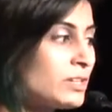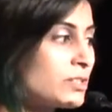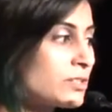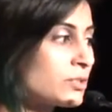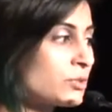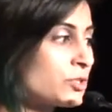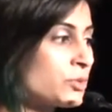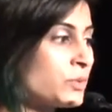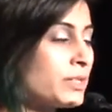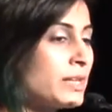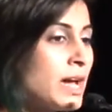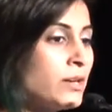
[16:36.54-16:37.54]
So to
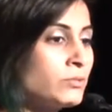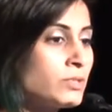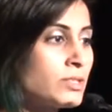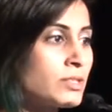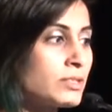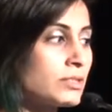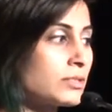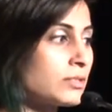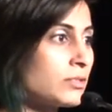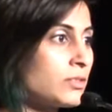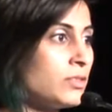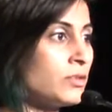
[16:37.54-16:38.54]
announce
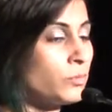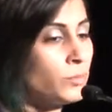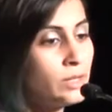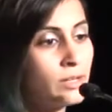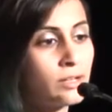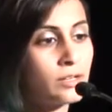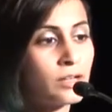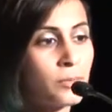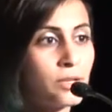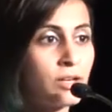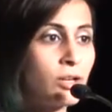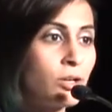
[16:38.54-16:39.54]
the winner, I'm
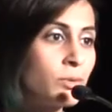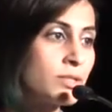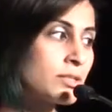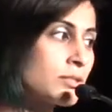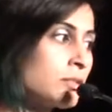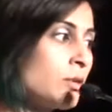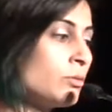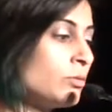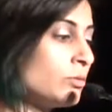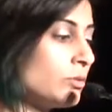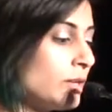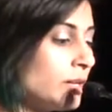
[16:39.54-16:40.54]
going to go as
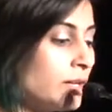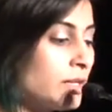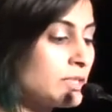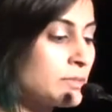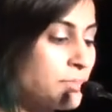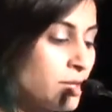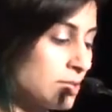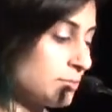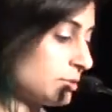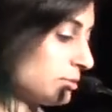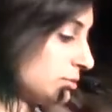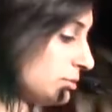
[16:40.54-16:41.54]
slow as
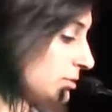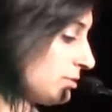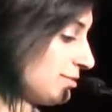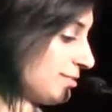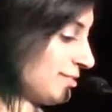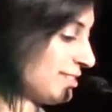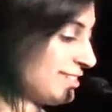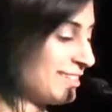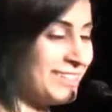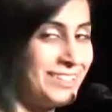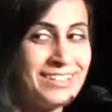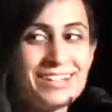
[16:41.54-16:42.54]
possible.
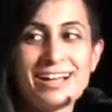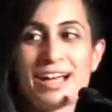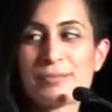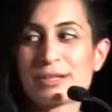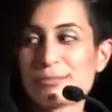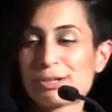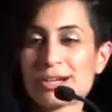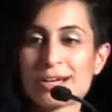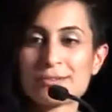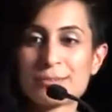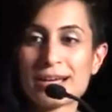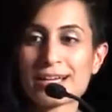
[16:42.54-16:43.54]
I'm going to bring
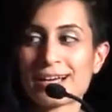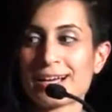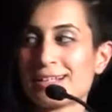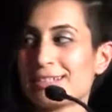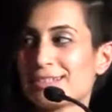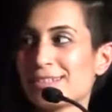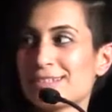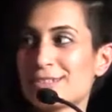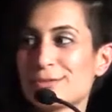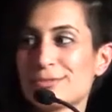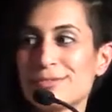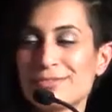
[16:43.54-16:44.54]
on Rebecca
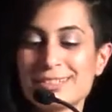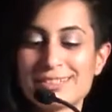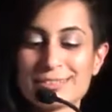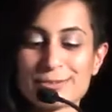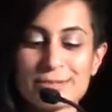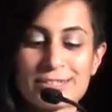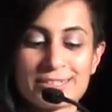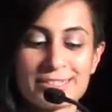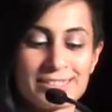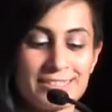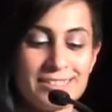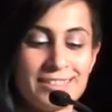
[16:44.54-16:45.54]
to reveal the
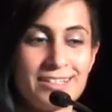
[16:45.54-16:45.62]
winner.